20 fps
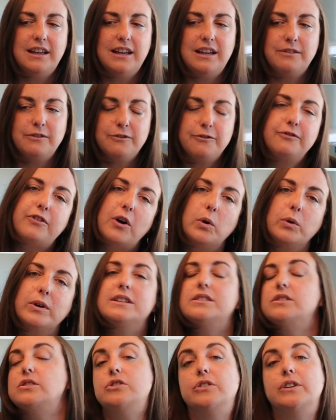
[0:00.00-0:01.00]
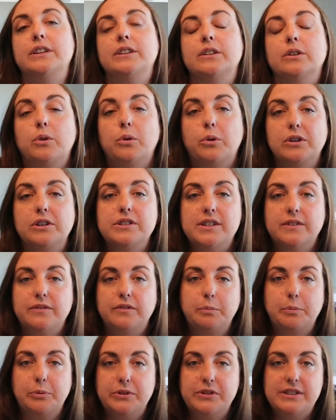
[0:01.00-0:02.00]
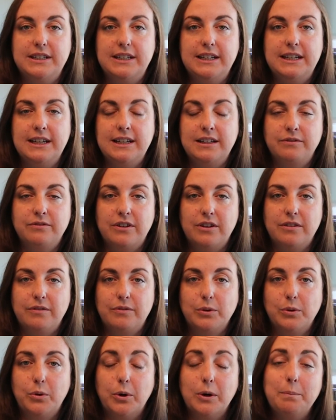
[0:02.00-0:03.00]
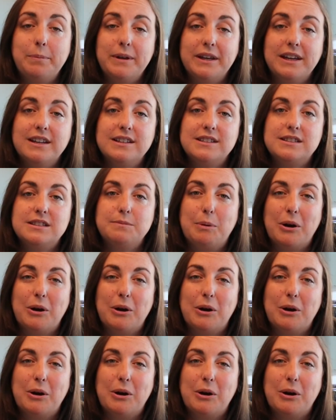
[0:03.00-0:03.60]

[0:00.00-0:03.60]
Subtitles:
in focus during the course of a proceeding in front of the court because